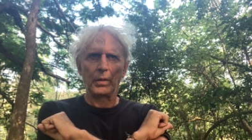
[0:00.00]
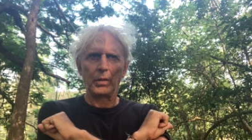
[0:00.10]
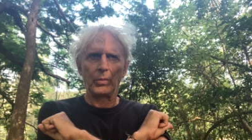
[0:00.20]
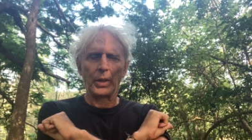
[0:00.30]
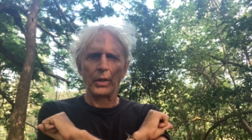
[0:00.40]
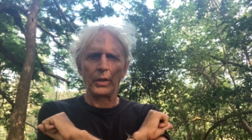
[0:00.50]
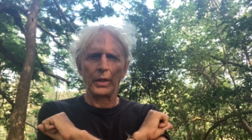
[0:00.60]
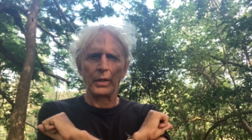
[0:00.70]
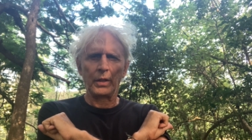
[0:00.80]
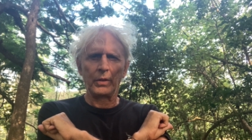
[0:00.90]
we're going
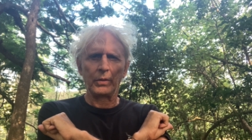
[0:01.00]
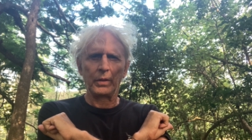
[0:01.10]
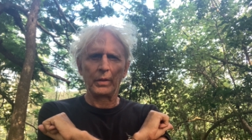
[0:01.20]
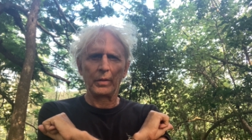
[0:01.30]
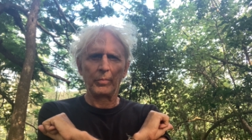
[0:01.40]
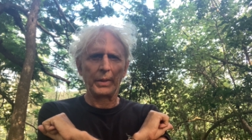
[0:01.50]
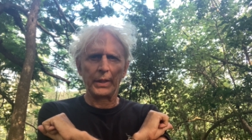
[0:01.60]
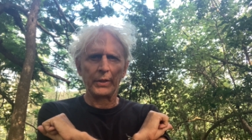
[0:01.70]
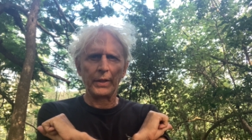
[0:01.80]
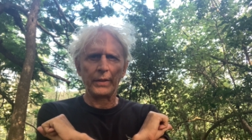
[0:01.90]
alone. But
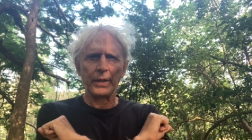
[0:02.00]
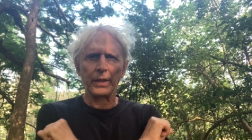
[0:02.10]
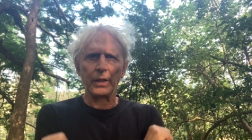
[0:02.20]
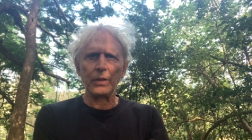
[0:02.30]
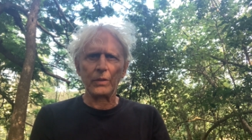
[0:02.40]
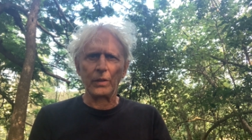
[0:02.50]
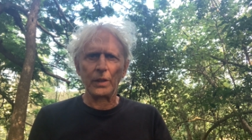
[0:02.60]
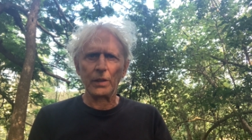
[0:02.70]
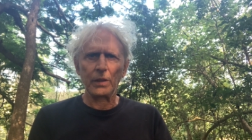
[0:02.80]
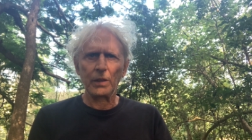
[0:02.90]
there's nothing alone.
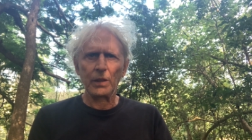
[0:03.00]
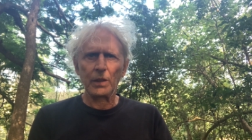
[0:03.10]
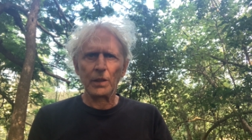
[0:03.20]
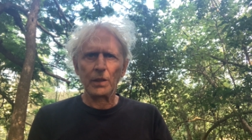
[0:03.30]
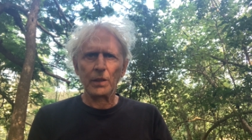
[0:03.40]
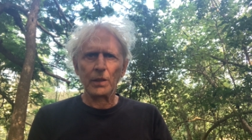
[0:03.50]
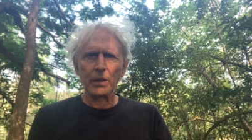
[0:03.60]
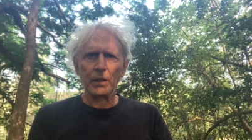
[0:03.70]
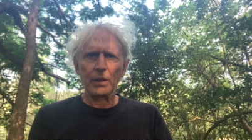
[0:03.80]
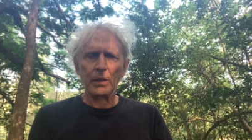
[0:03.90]

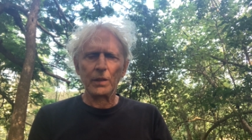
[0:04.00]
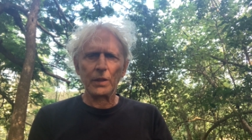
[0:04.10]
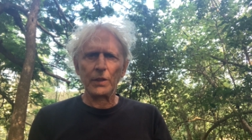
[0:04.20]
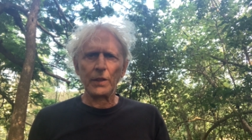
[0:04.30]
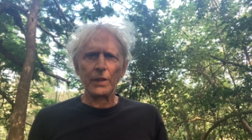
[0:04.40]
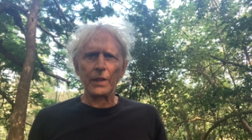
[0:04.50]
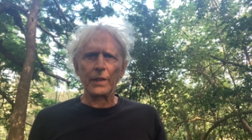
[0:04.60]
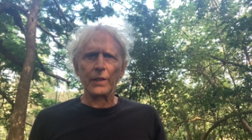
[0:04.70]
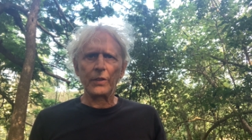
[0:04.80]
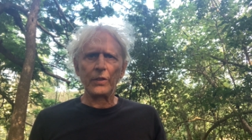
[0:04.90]
There's nothing that
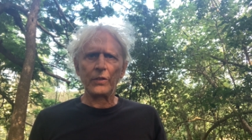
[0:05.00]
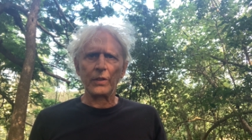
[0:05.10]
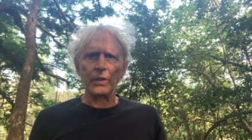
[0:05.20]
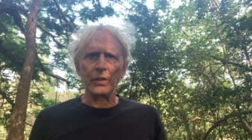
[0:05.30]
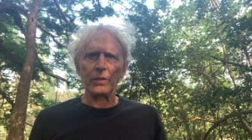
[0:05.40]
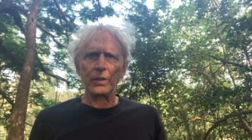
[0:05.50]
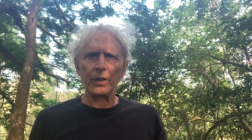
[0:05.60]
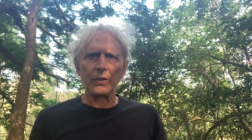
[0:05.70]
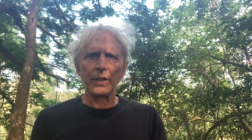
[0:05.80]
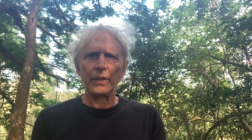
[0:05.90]
exists alone.
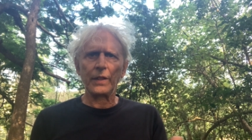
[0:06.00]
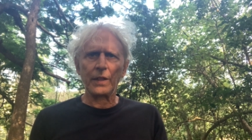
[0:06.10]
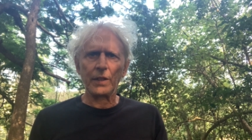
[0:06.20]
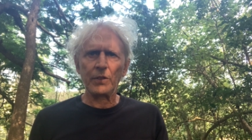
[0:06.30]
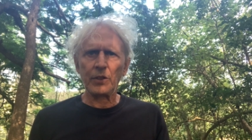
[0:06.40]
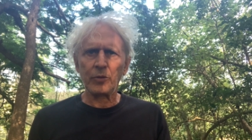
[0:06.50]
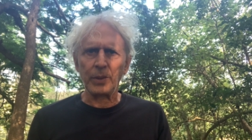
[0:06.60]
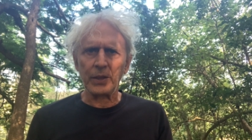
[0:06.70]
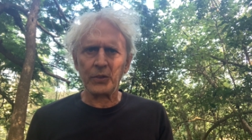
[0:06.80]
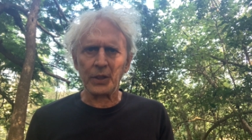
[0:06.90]
There's nothing that exists by
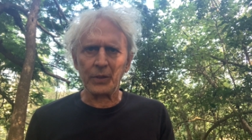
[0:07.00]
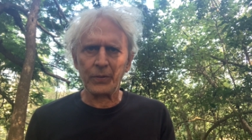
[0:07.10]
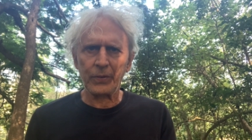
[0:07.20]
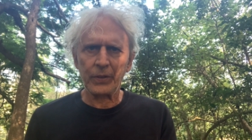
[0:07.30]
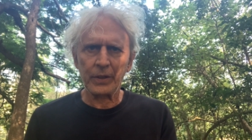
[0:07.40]
itself.